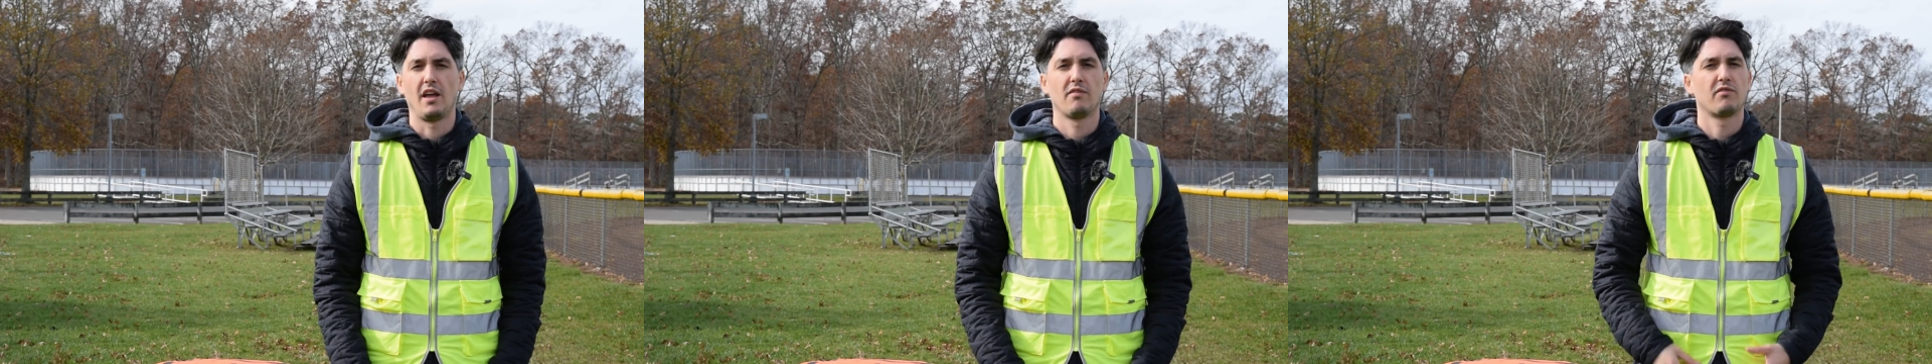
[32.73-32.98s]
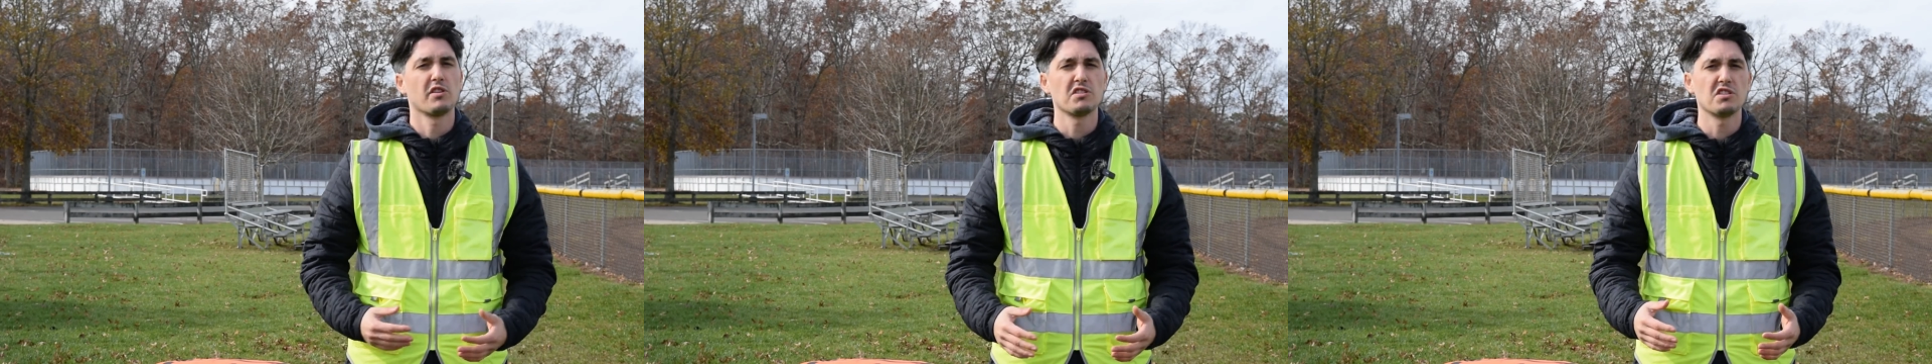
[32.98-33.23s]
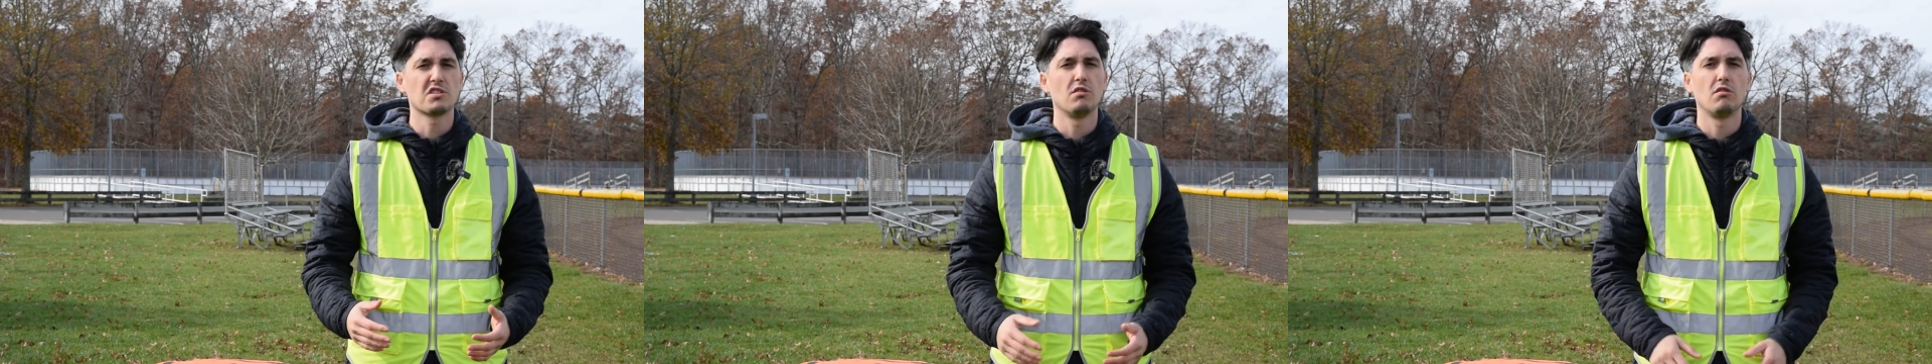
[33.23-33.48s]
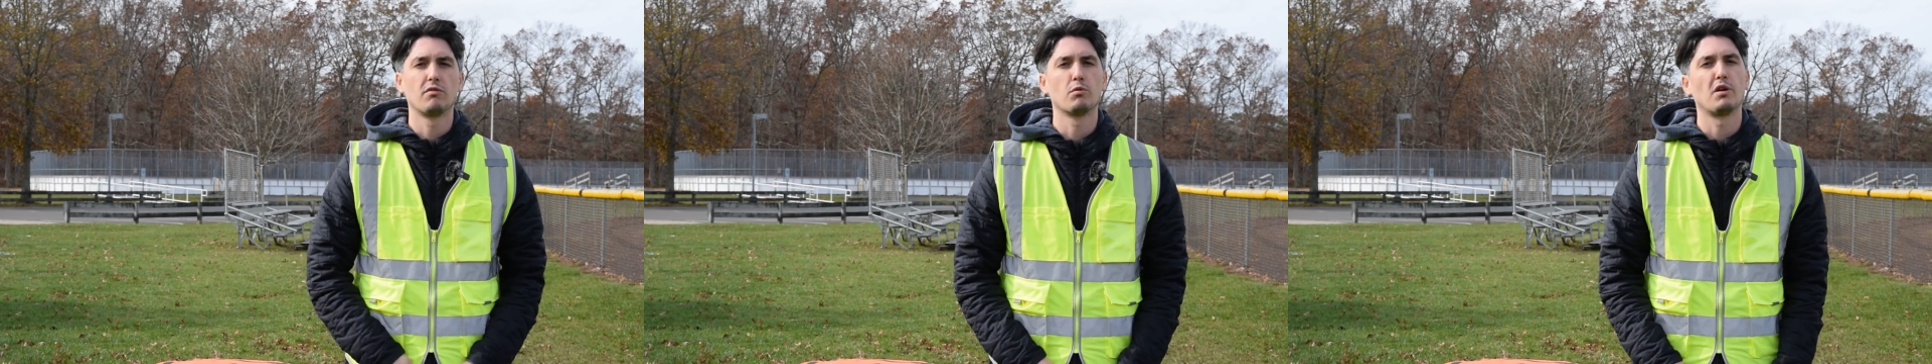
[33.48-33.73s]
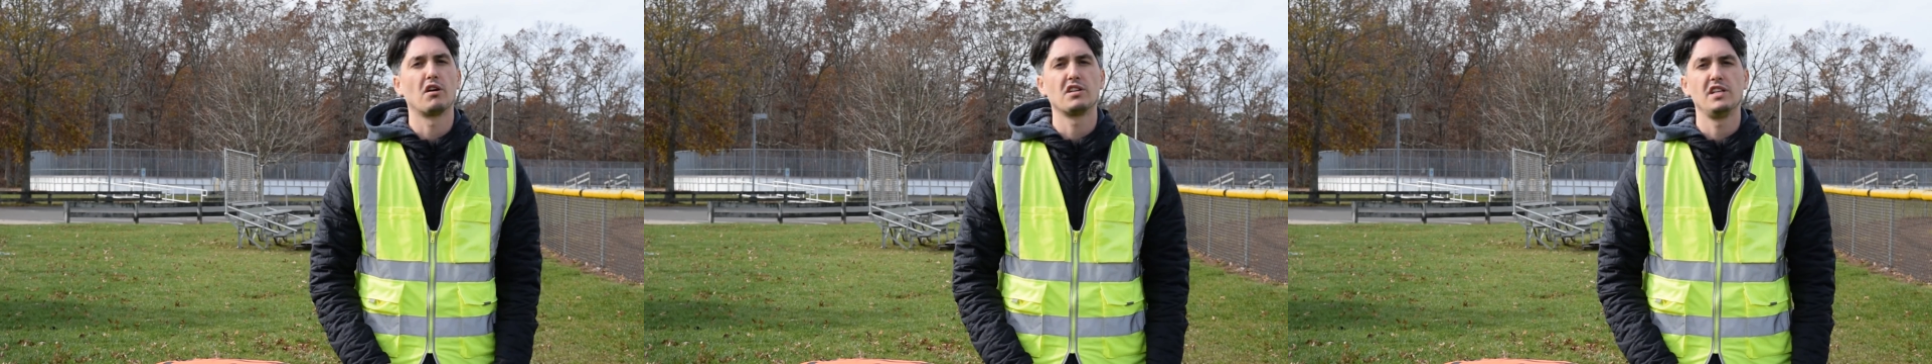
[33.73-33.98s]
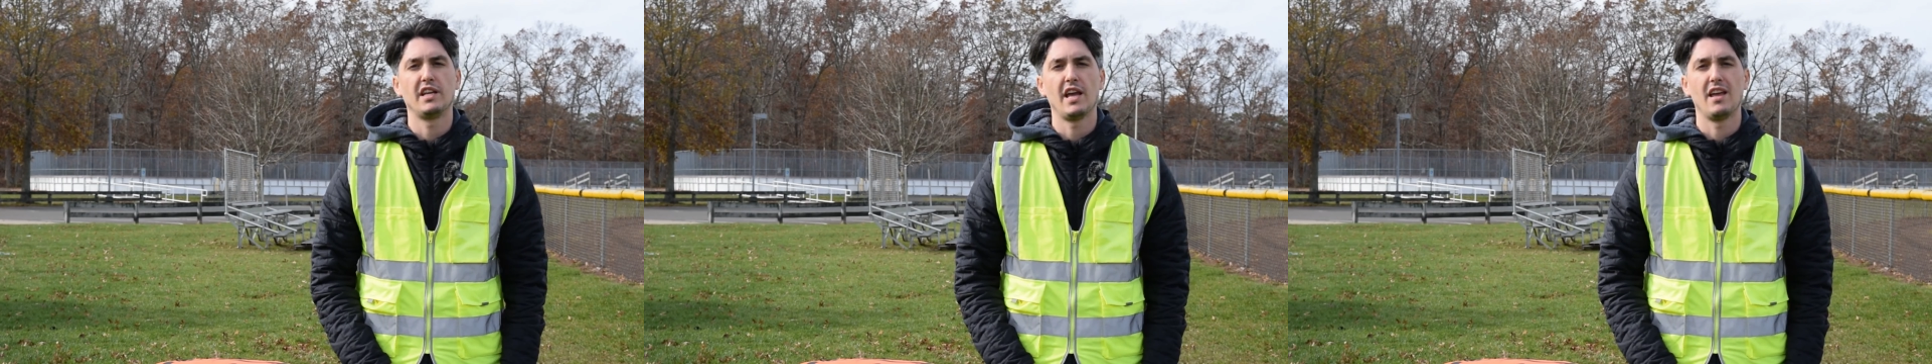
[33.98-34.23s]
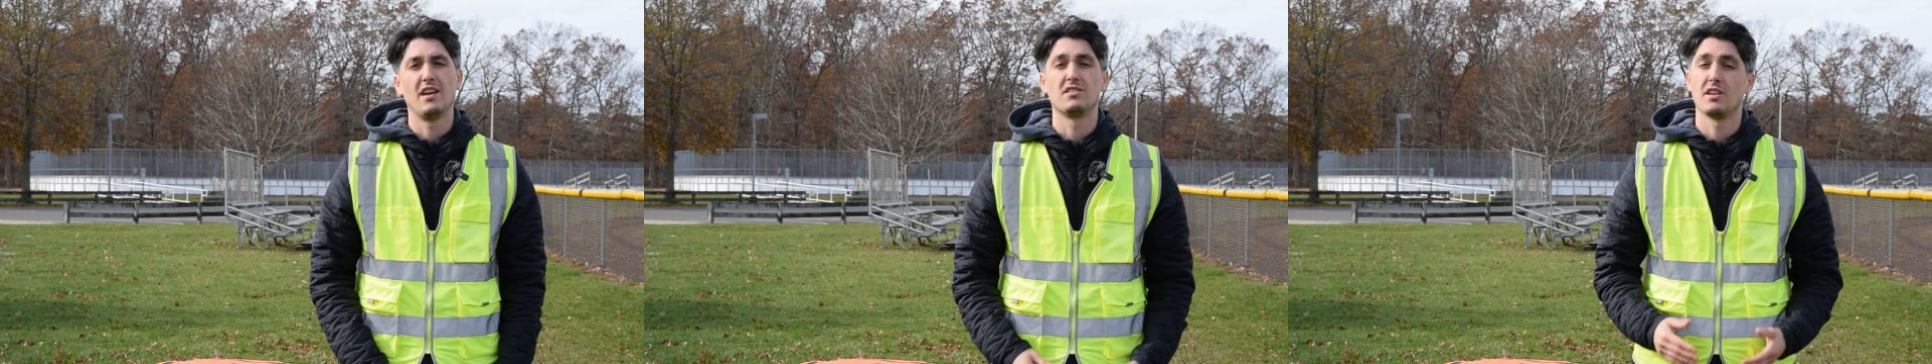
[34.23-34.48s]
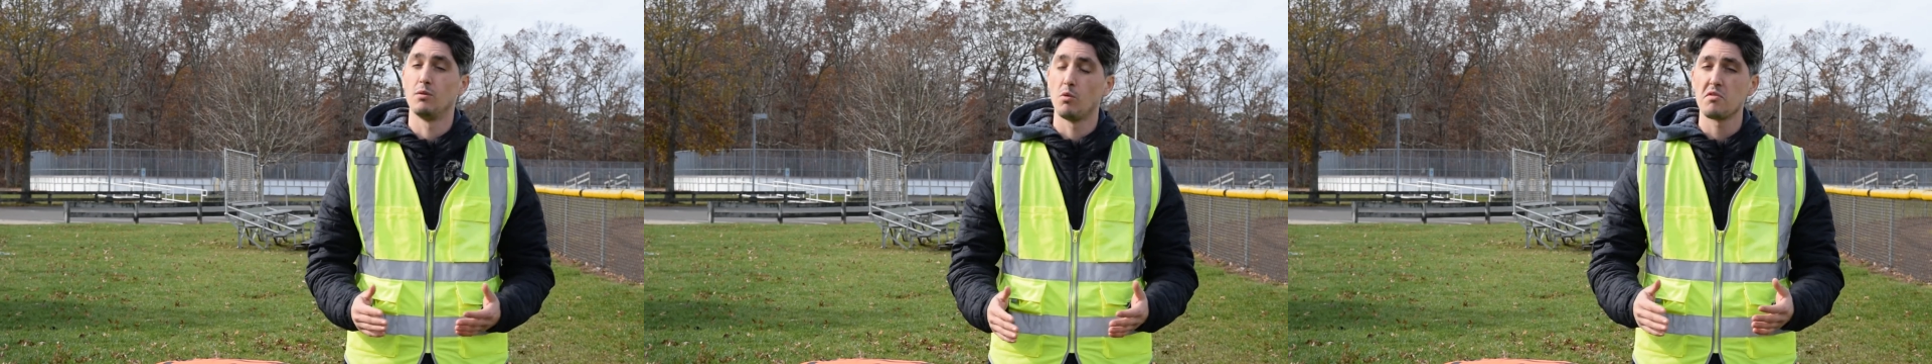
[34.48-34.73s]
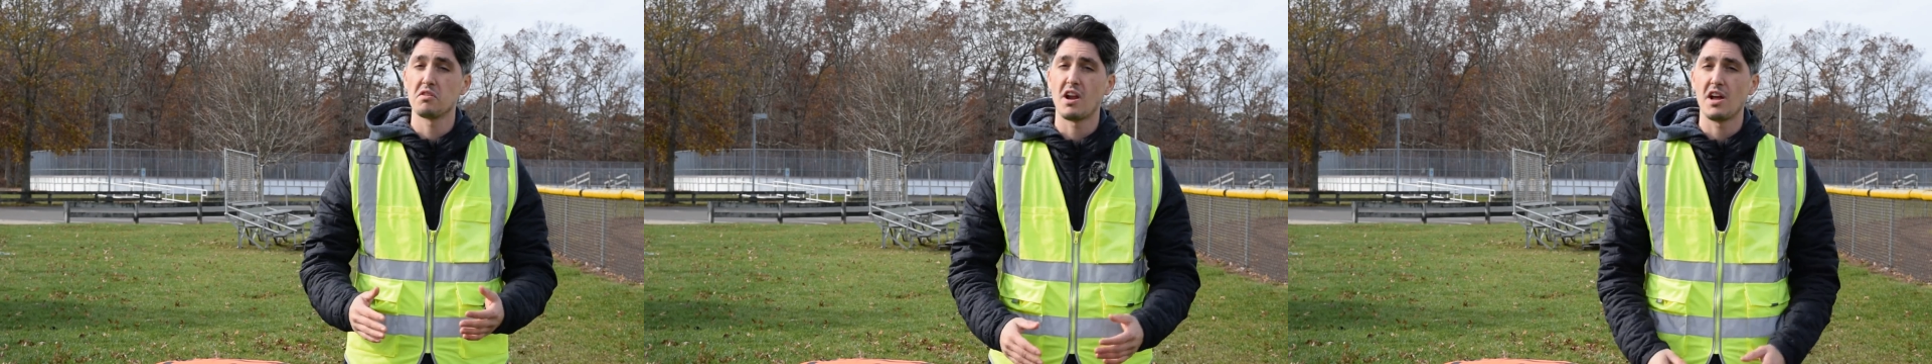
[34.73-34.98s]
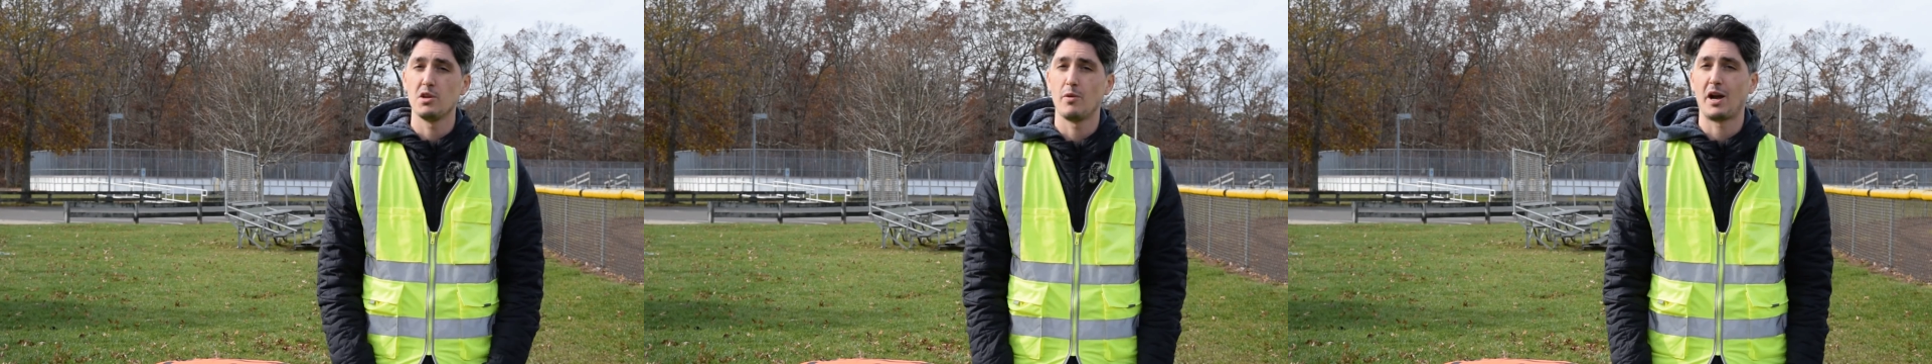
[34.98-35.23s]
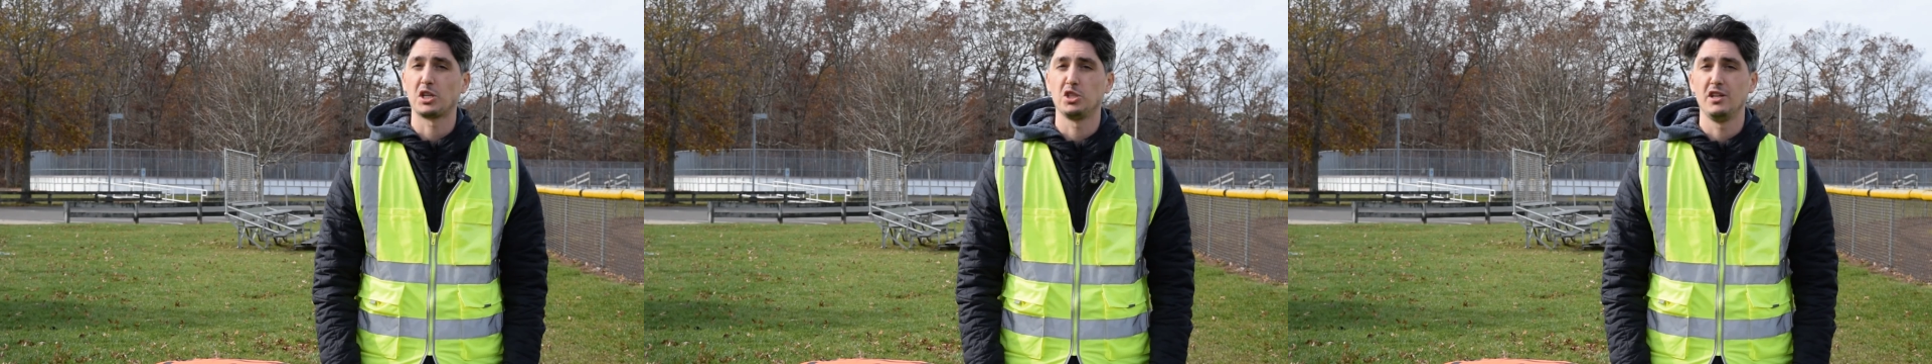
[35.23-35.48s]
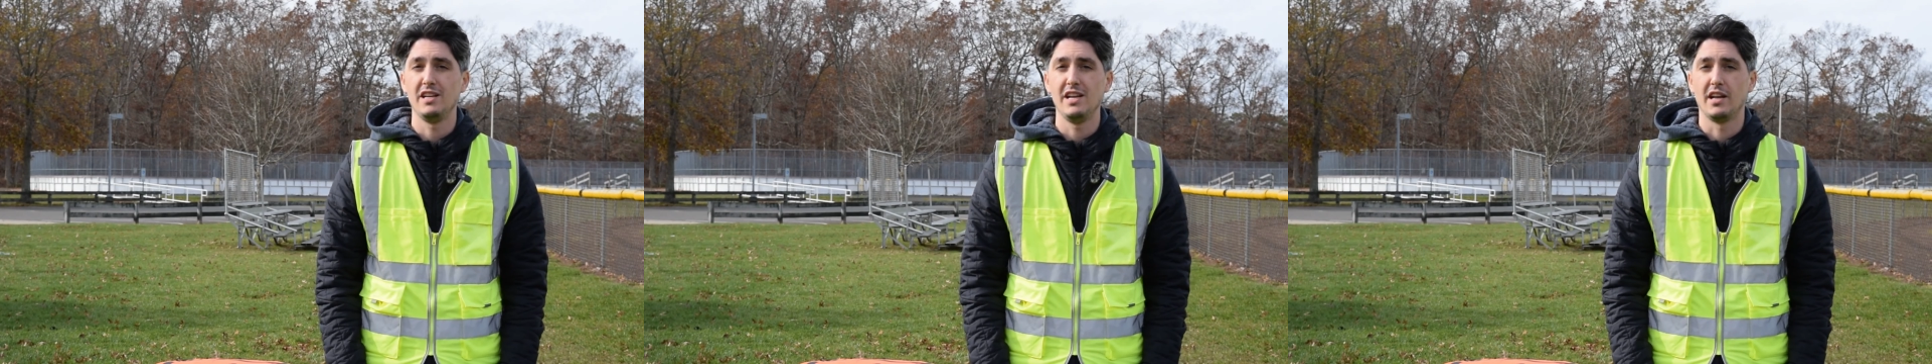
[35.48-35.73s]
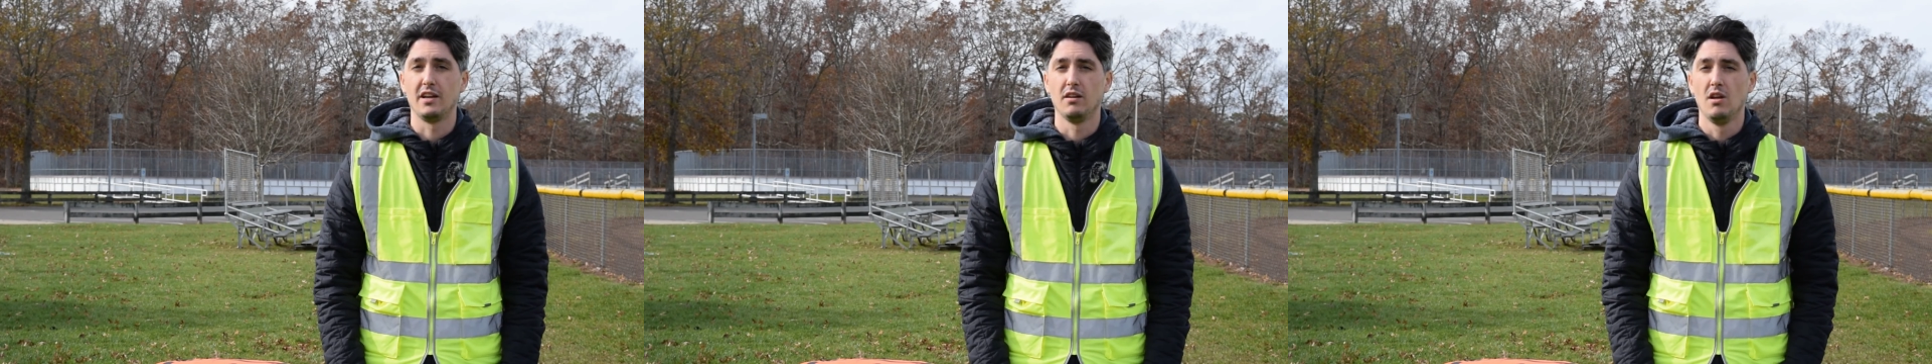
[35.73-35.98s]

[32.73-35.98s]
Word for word: first let's go over what RTK is and whether or not you actually need it.